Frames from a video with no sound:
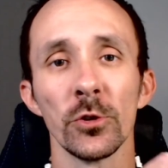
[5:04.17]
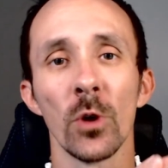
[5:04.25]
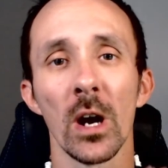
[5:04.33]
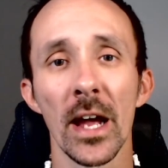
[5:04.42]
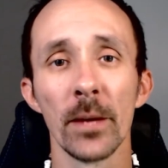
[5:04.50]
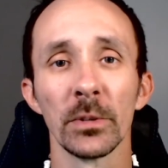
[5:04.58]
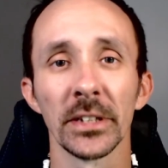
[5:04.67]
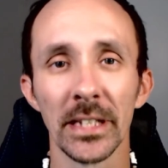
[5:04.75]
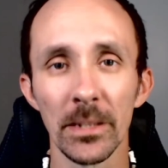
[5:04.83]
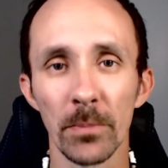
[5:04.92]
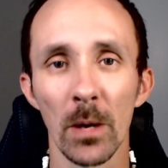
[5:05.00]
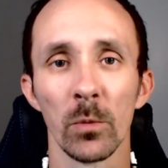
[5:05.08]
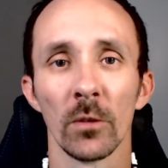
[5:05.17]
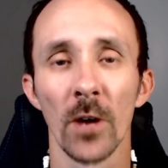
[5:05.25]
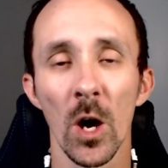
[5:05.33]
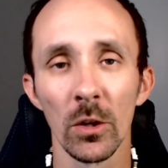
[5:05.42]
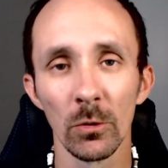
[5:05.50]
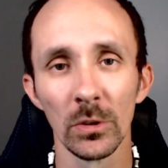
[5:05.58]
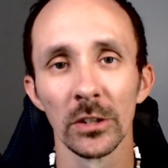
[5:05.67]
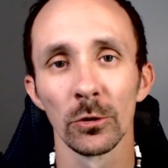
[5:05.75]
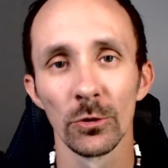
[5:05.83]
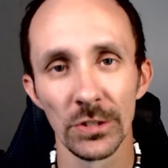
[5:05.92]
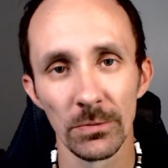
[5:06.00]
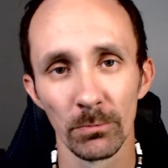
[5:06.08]
are able to keep up with all the really cool
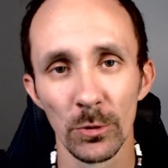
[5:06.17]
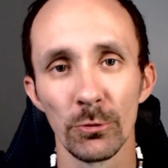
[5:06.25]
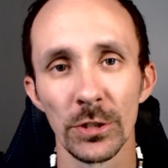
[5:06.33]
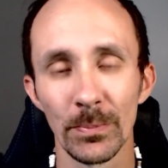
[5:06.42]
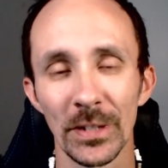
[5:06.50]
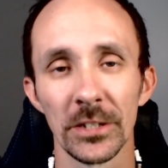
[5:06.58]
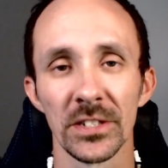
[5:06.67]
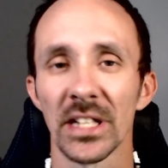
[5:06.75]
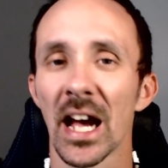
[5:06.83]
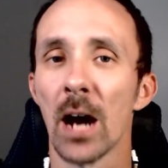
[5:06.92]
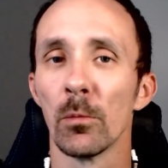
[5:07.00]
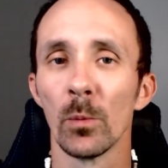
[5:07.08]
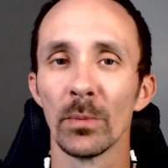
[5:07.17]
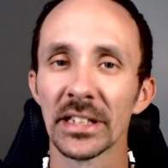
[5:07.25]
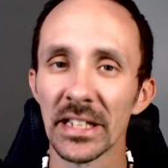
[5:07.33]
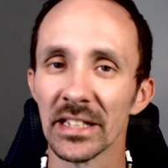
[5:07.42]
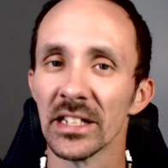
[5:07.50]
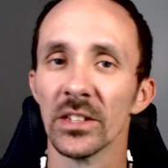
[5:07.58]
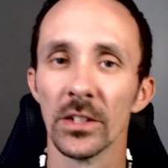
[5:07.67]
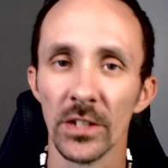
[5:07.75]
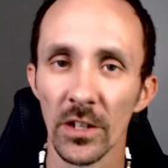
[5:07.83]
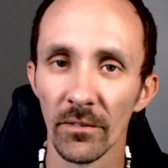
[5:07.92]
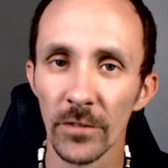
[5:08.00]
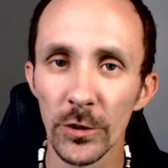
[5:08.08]
Bluetooth speakers that I'm going to be getting in the near
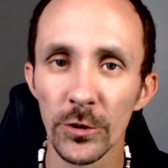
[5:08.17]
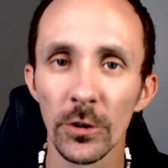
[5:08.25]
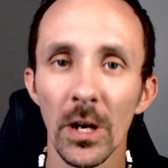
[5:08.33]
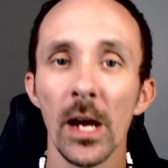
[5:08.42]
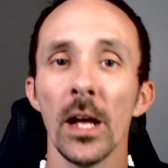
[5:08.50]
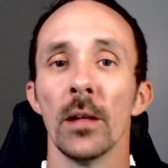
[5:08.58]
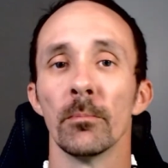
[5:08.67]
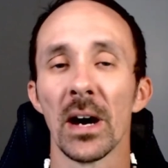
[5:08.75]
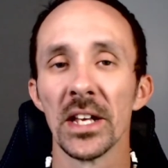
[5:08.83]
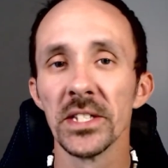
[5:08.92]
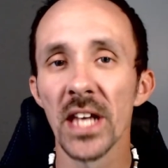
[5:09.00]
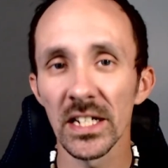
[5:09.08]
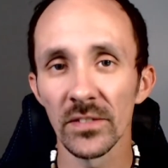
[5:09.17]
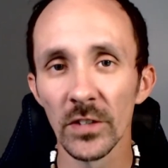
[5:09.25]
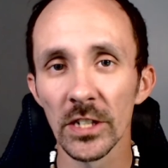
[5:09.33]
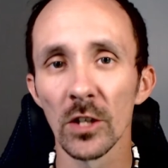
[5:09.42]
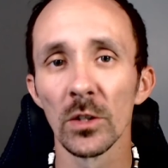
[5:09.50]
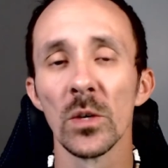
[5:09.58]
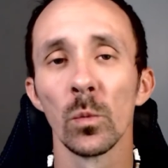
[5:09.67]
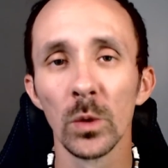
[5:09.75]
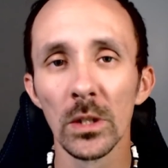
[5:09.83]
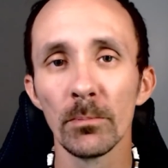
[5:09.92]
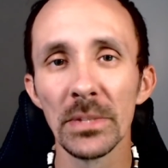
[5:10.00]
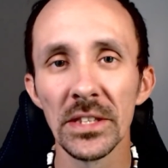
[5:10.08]
future. My next video, it will
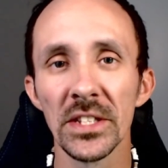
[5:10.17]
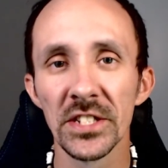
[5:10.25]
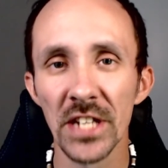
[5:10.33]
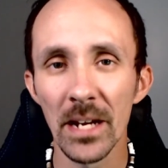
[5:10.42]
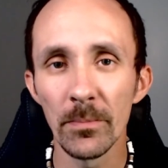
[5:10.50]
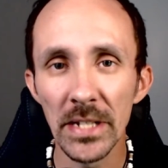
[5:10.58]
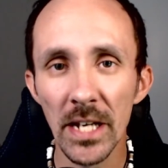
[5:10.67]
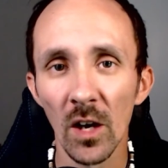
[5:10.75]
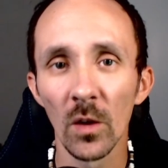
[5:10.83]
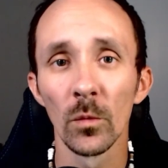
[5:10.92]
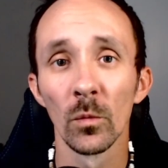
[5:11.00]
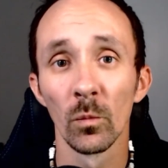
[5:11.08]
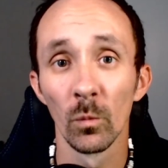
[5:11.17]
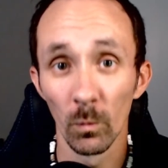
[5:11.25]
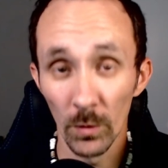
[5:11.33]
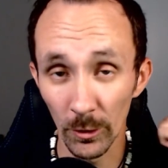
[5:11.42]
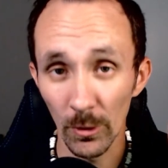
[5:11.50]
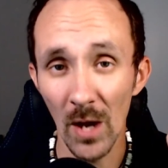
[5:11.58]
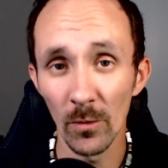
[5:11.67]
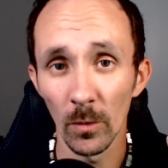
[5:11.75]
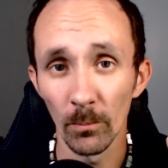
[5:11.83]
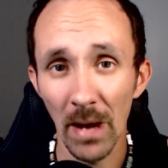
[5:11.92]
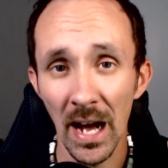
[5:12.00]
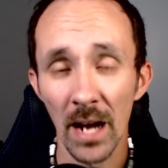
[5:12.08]
be the JBL the gray one
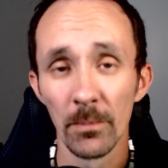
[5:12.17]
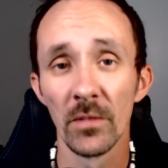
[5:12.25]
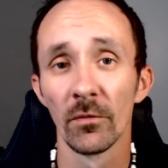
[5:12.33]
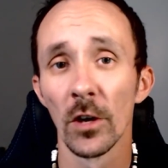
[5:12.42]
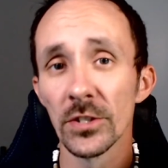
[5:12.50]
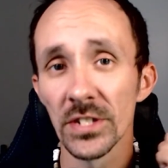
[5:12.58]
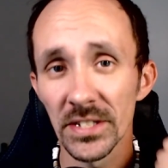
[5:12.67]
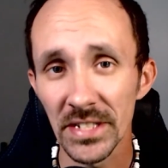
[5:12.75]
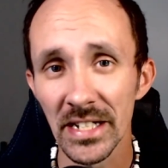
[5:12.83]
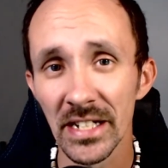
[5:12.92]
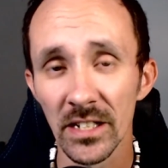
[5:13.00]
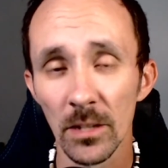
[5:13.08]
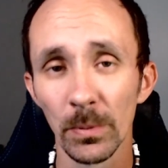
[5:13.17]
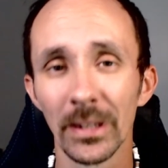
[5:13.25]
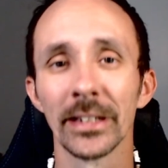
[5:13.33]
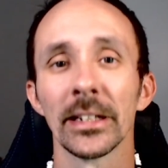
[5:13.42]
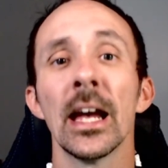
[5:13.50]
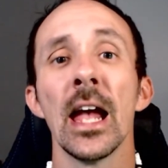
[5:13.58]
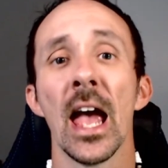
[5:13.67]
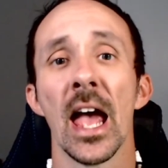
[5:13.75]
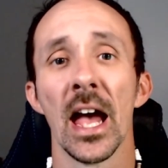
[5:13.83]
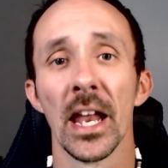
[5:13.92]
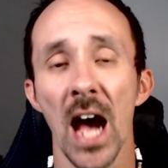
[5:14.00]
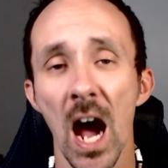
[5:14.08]
behind me versus the Edioplink.
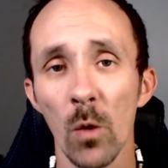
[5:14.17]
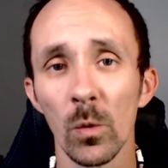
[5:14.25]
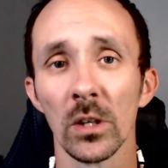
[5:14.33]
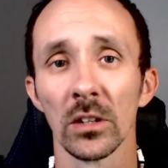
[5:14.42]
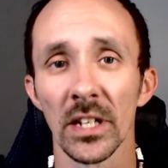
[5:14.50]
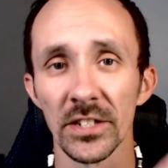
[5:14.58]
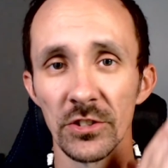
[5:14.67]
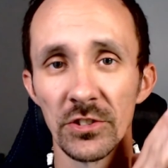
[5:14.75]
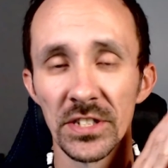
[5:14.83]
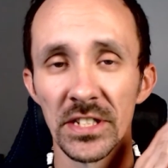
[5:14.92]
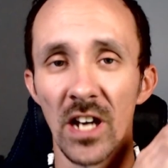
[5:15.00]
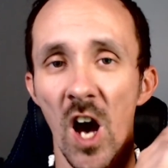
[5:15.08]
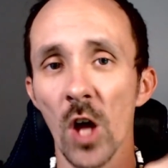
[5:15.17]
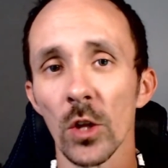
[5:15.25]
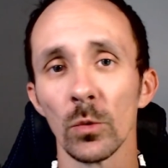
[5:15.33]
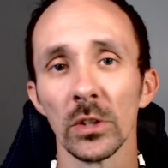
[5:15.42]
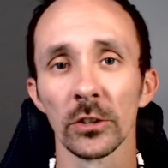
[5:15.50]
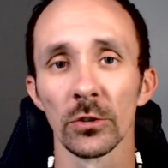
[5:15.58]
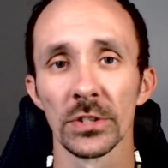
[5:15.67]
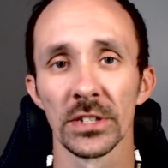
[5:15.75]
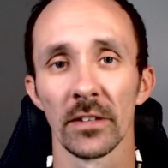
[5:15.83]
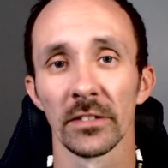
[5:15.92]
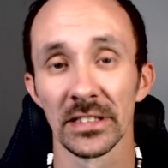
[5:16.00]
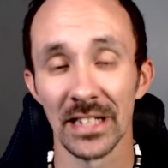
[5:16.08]
And I will let you see all the really cool
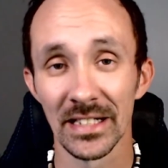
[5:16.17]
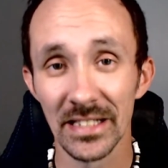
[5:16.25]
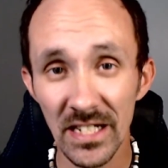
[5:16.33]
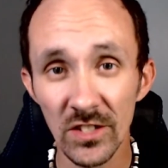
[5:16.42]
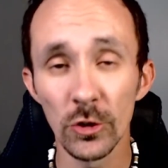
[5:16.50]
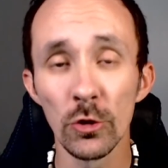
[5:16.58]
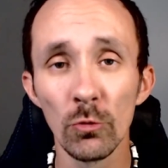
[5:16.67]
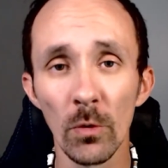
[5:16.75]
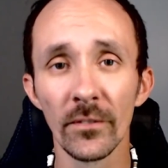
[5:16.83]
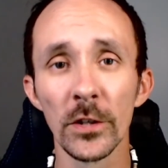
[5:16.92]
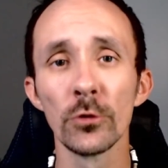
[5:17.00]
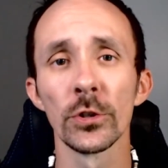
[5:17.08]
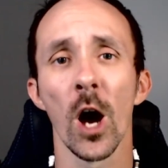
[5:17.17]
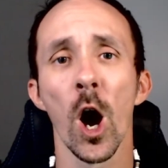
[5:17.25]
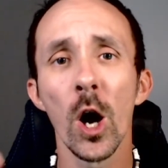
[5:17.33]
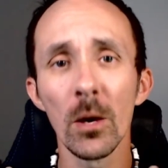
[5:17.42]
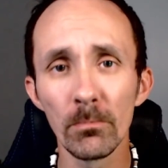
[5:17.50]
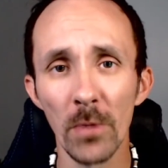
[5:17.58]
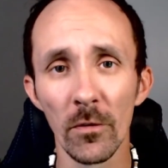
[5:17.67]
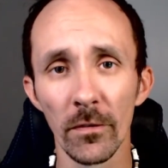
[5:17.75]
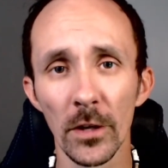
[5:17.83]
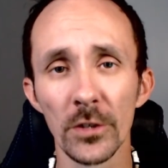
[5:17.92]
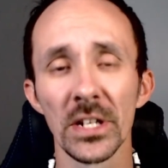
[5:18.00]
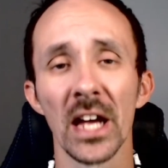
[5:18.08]
stuff because I did do reviews on both of
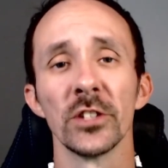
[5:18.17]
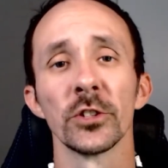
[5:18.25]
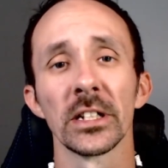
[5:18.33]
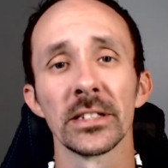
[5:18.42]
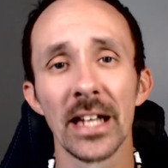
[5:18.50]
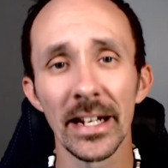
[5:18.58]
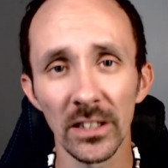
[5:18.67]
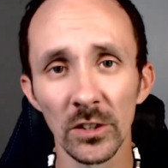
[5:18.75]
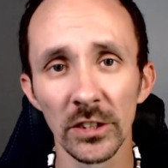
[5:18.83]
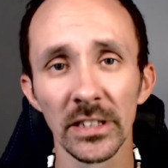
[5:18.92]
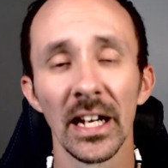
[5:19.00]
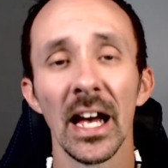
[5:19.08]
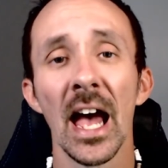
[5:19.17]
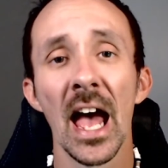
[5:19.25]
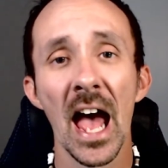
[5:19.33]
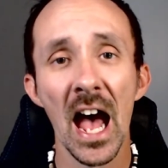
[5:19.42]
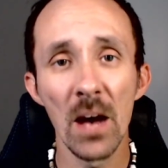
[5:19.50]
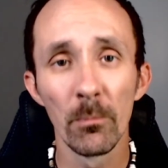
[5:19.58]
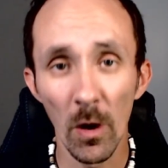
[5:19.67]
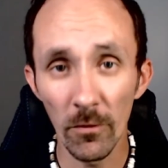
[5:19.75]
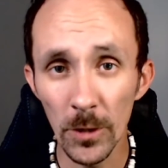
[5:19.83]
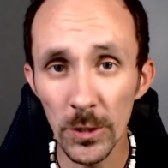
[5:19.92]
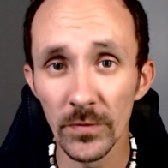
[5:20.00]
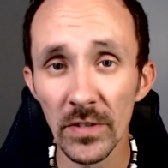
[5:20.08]
those and you can take a look at both of
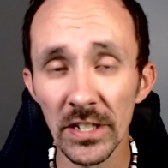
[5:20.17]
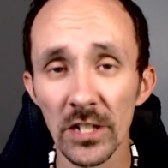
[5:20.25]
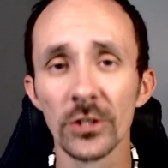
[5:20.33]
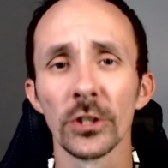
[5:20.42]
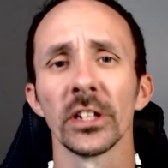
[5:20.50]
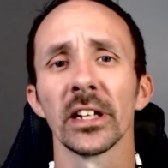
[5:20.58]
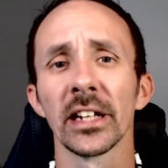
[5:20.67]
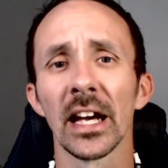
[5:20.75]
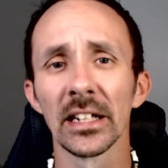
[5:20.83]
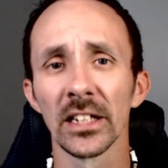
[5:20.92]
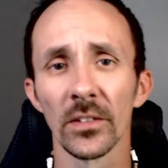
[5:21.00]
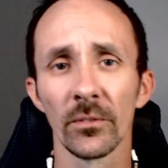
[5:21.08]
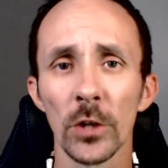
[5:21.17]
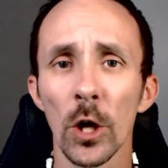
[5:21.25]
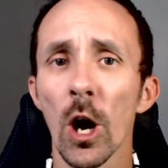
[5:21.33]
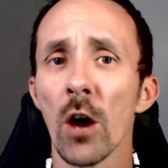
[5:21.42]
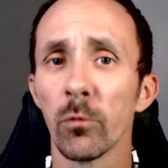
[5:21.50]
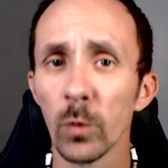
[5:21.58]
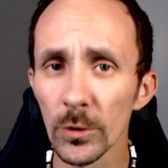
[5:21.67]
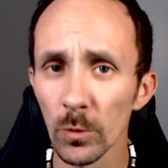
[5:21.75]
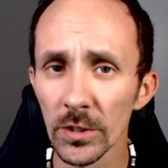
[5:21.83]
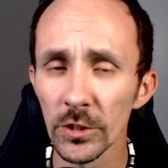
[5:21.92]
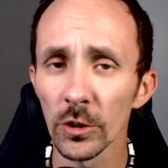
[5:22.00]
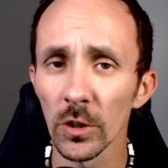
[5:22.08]
those videos so you can kind of get the feel of which
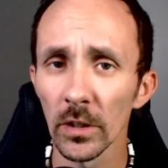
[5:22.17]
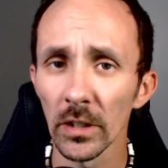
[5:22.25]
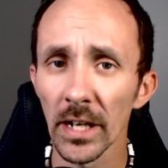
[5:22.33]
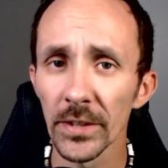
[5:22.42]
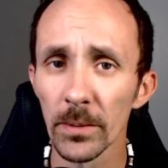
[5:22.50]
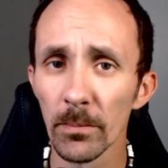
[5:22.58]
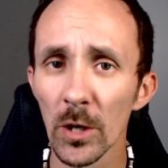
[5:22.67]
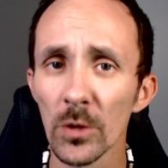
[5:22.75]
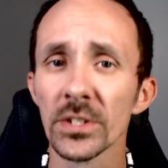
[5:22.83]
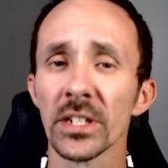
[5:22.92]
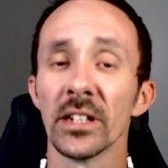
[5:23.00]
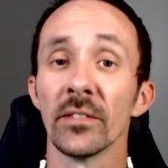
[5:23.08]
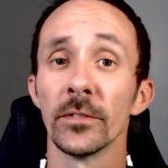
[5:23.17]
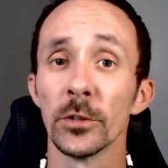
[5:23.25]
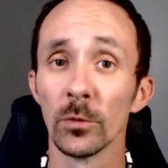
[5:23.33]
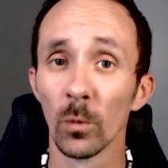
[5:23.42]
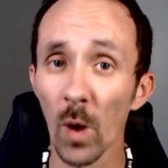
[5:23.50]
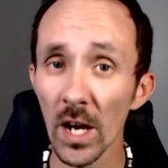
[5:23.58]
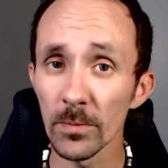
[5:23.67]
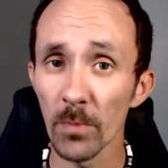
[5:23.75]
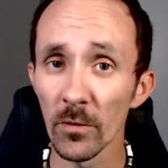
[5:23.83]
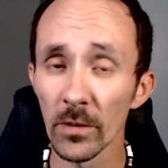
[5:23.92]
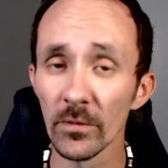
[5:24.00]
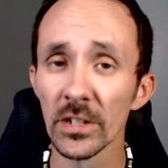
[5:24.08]
one you're going to like the most. And if you watch both
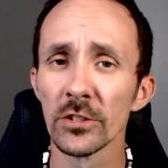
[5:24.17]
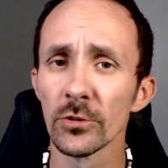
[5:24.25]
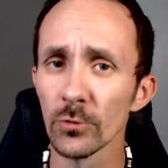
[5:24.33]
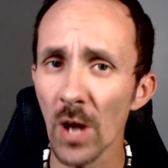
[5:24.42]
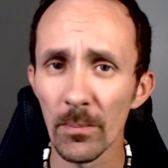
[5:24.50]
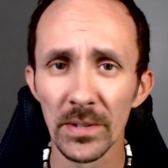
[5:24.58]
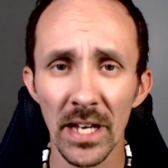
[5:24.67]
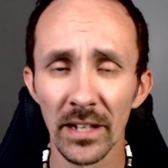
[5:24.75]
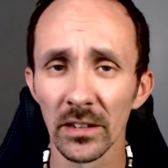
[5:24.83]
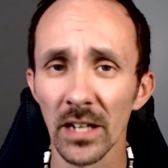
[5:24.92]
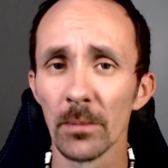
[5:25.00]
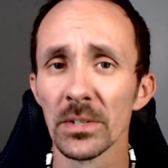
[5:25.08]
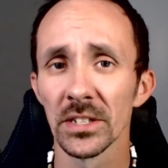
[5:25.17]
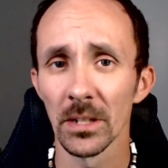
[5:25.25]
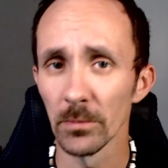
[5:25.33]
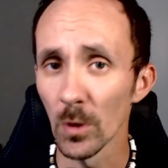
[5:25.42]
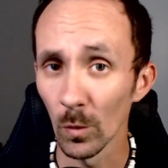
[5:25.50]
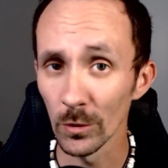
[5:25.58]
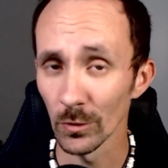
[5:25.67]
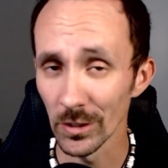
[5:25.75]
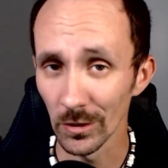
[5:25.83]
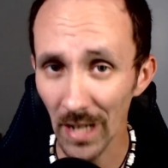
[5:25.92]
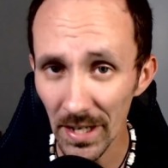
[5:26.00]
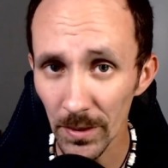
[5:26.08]
of the videos, drop it down in the comments. Let me know which one you
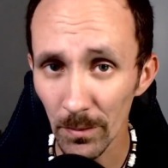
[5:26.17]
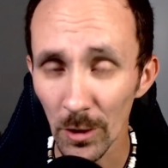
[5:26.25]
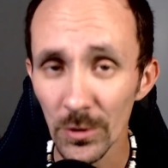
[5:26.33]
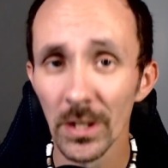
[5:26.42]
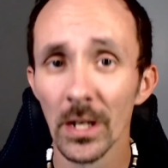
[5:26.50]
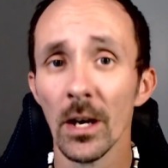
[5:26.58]
like the most.